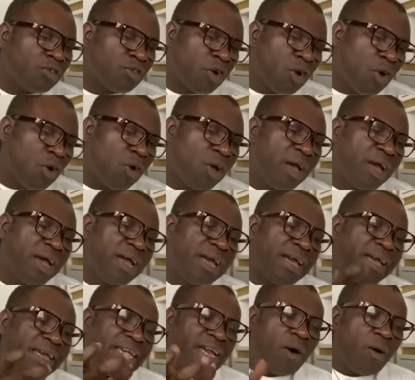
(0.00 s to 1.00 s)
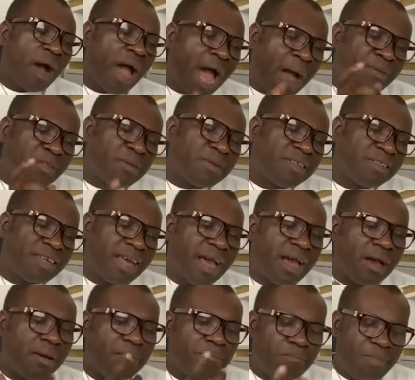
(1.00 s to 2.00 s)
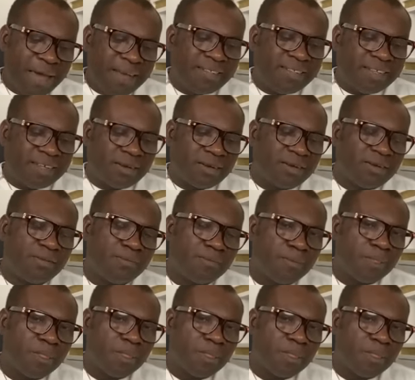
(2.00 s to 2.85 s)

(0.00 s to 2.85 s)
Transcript: So your house is a basil.